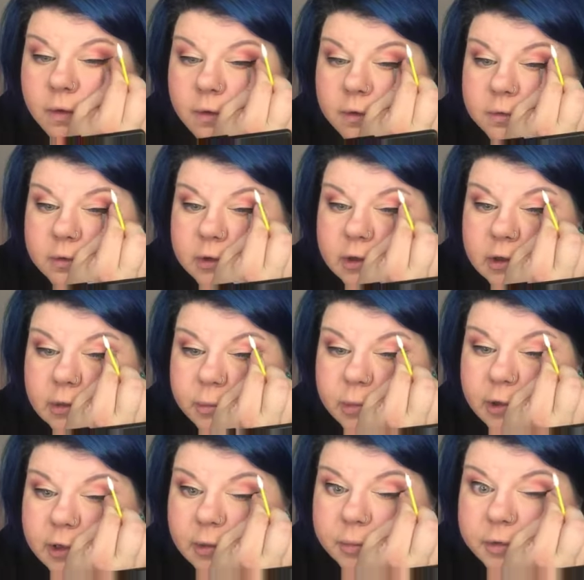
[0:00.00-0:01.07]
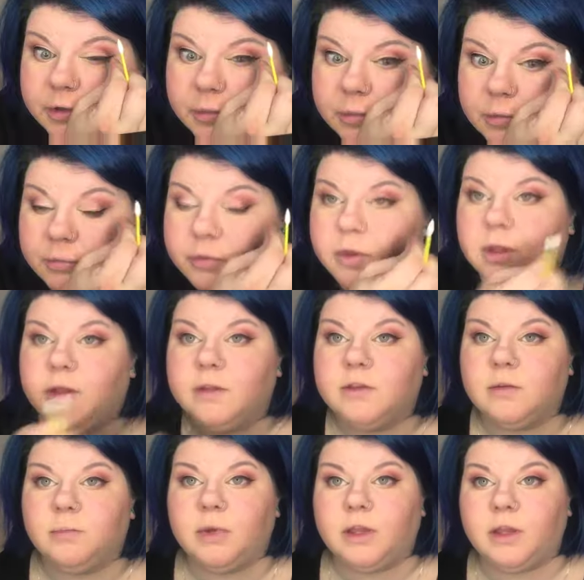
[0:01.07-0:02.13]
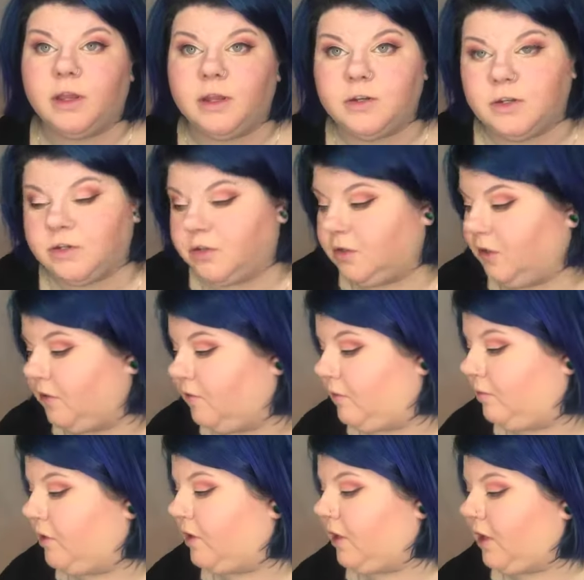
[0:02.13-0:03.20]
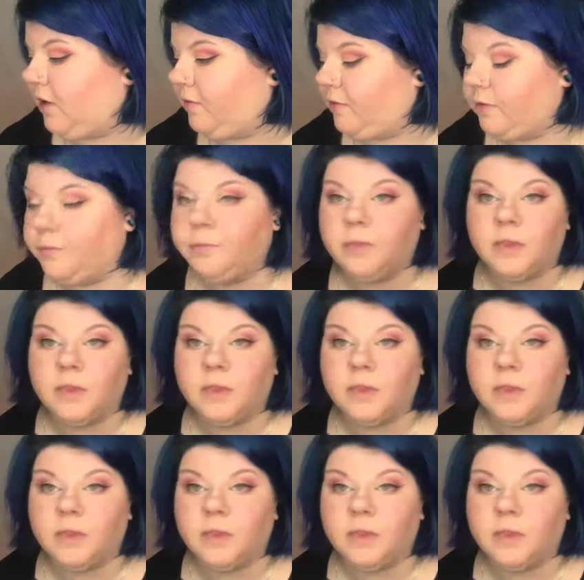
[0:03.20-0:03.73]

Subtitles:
This one kind of blobs up on the ends of my lashes too if I'm not careful.